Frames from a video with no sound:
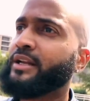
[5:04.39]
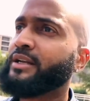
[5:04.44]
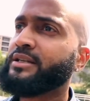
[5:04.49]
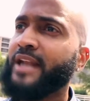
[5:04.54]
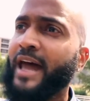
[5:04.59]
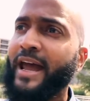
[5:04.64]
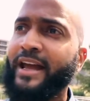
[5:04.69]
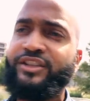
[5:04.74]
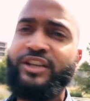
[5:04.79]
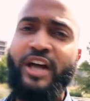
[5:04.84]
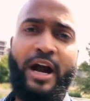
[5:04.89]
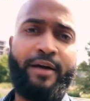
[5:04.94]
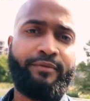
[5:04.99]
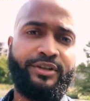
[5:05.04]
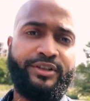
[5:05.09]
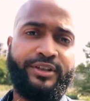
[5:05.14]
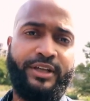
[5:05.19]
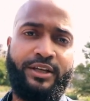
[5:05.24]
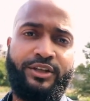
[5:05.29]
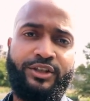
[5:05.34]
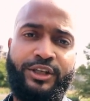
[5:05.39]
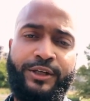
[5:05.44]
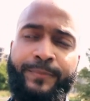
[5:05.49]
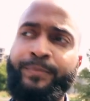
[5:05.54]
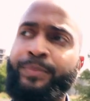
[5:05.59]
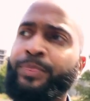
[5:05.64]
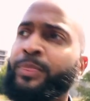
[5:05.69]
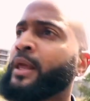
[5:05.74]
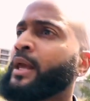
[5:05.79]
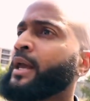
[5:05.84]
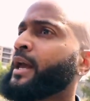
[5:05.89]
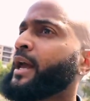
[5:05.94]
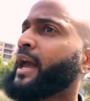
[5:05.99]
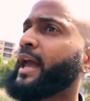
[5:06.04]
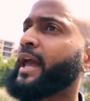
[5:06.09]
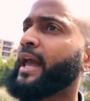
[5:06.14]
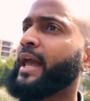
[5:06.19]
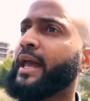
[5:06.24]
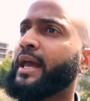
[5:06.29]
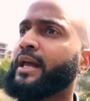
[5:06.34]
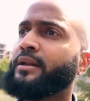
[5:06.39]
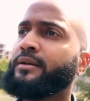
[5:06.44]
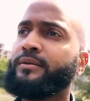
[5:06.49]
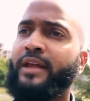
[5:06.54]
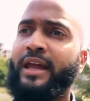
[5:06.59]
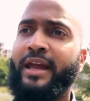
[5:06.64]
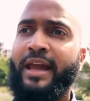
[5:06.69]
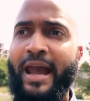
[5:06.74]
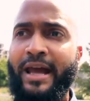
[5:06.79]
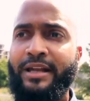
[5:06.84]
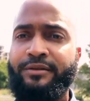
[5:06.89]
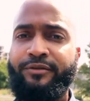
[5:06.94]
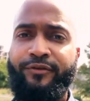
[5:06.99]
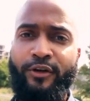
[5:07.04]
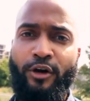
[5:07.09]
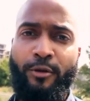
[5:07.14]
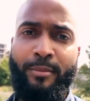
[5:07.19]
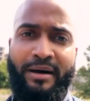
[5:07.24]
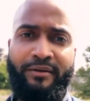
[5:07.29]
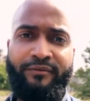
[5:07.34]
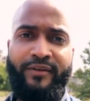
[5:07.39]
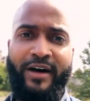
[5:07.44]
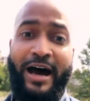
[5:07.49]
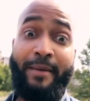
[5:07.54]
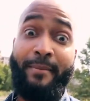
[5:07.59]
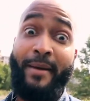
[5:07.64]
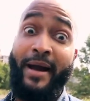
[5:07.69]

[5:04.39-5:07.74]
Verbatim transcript: nice conversation, and they got to feel my vibe,